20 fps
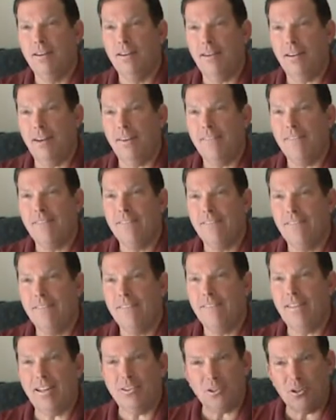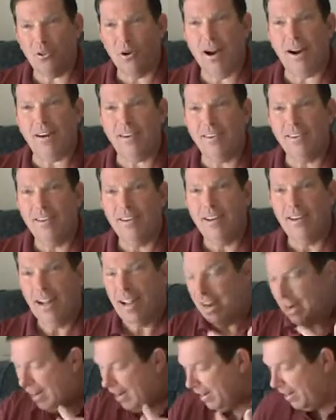Yeah, that's great.
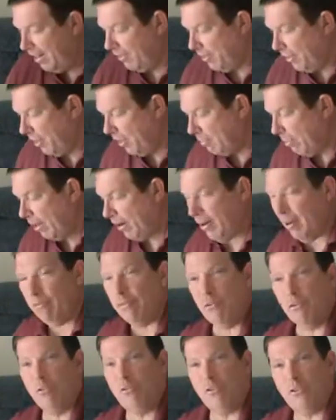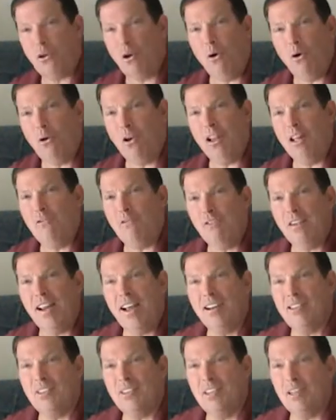Now think about it. If you were totally
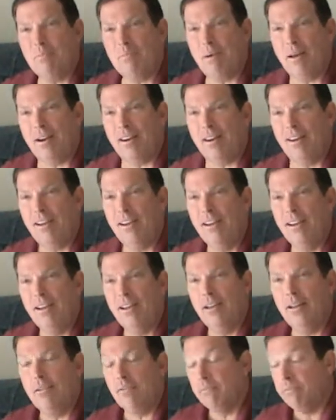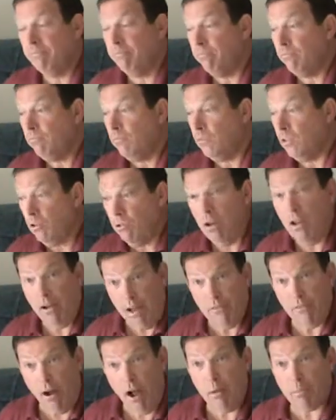financially independent, you now
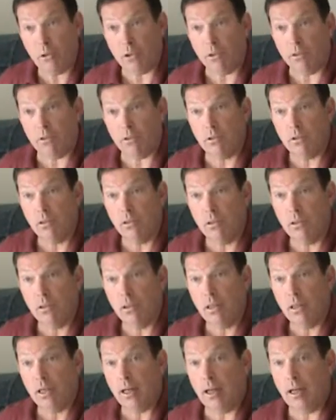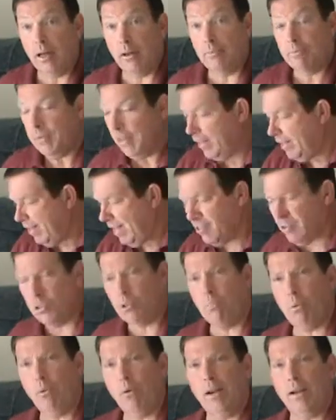have options. And that's
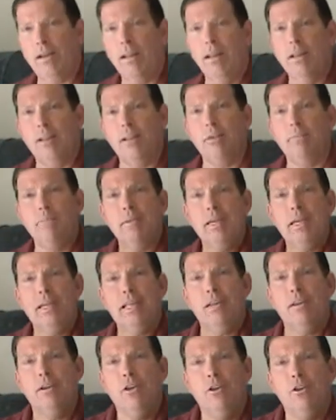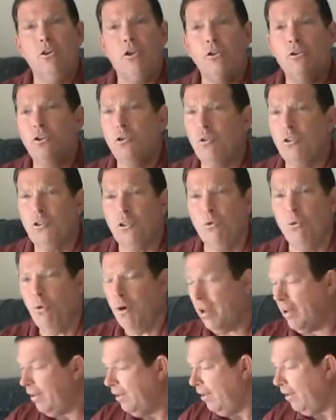the point. You can do what you
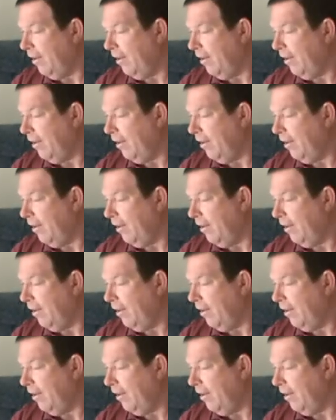want,